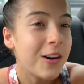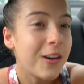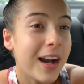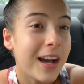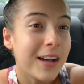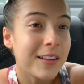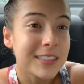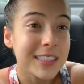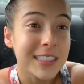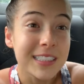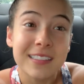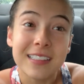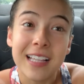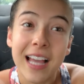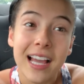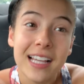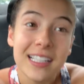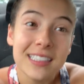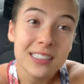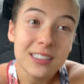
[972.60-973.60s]
I'll see you
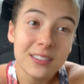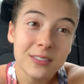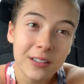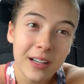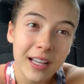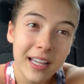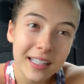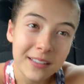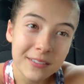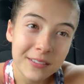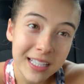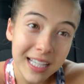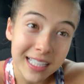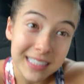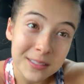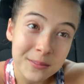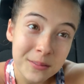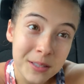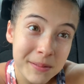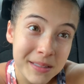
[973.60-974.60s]
guys when we get
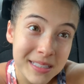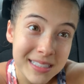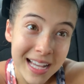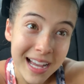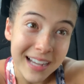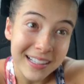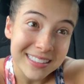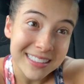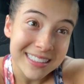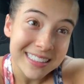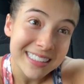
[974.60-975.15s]
to Mimi's house.